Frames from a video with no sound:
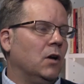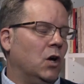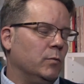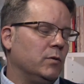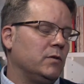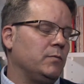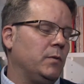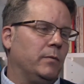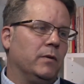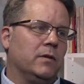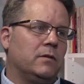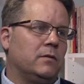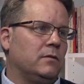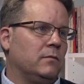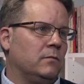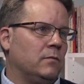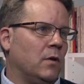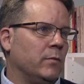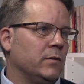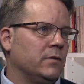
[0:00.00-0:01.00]
Homeless people. It's
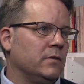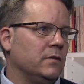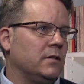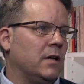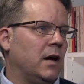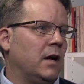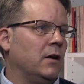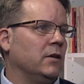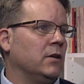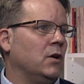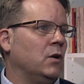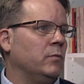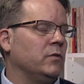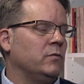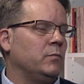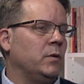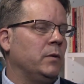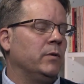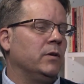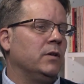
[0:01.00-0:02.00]
almost entirely
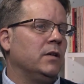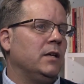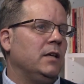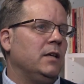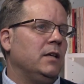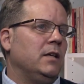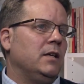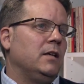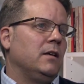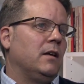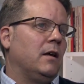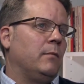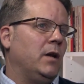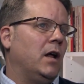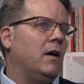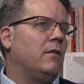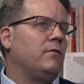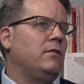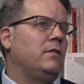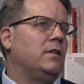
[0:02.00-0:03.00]
homeless people. I mean,
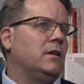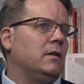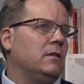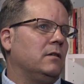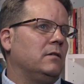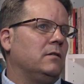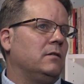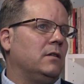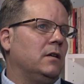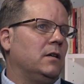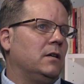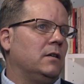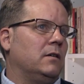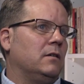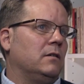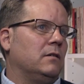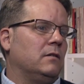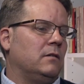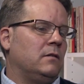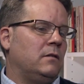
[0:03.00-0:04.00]
of
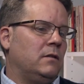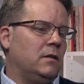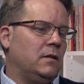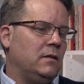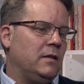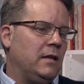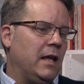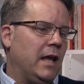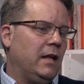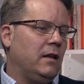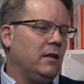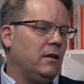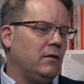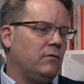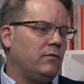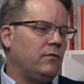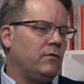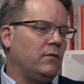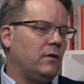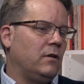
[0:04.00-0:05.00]
the
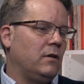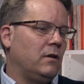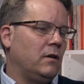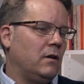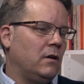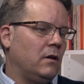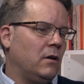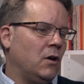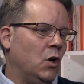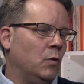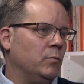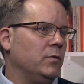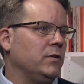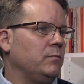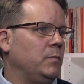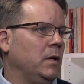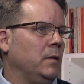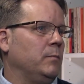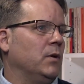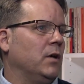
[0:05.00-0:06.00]
native homeless
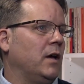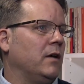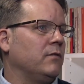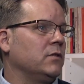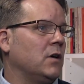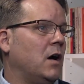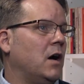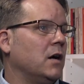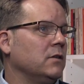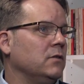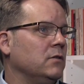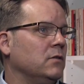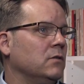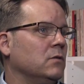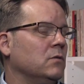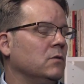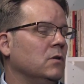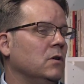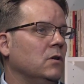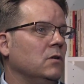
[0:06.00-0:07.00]
people I've talked
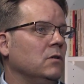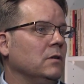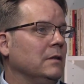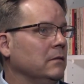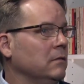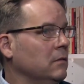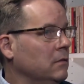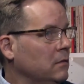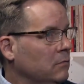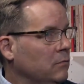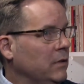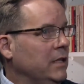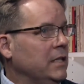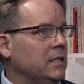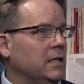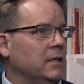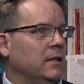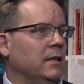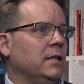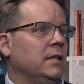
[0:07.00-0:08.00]
to
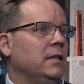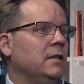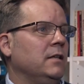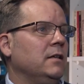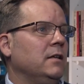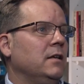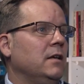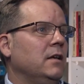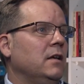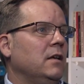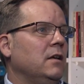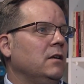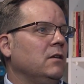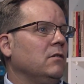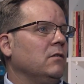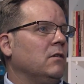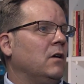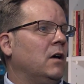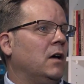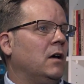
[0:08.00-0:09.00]
recently,
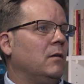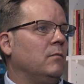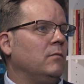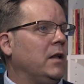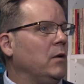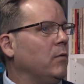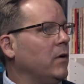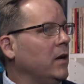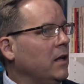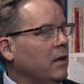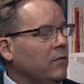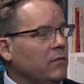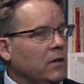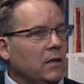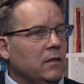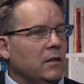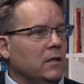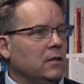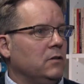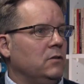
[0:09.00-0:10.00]
they don't want to have
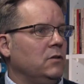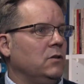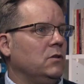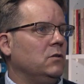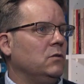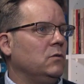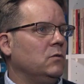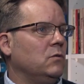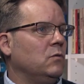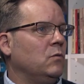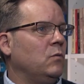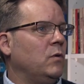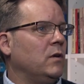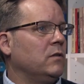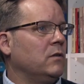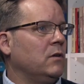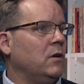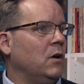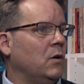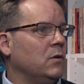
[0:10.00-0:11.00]
anything to do
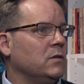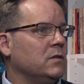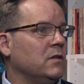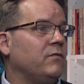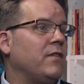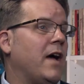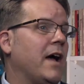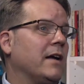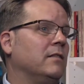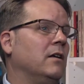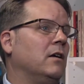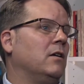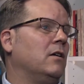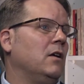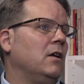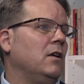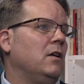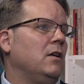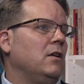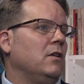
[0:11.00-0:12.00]
with Coast. In fact,
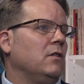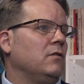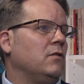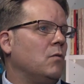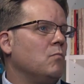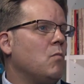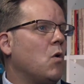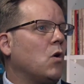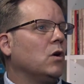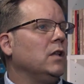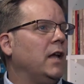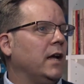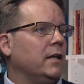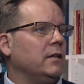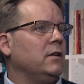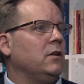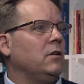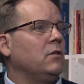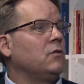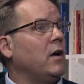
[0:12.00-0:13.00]
they're more
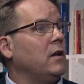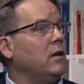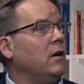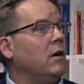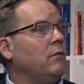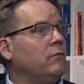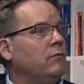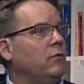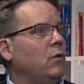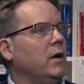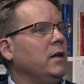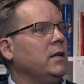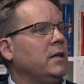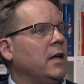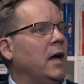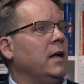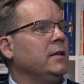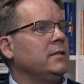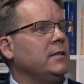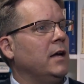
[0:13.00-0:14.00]
likely to try to avoid
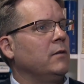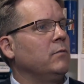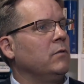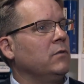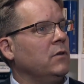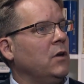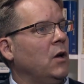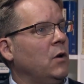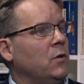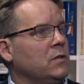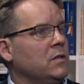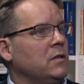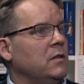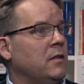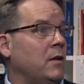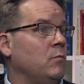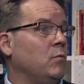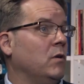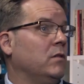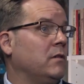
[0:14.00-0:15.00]
contact with Coast
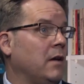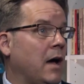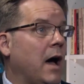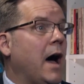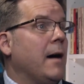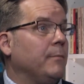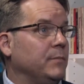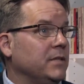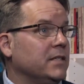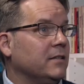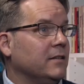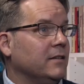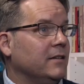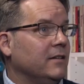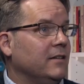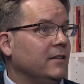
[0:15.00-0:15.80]
than with cops,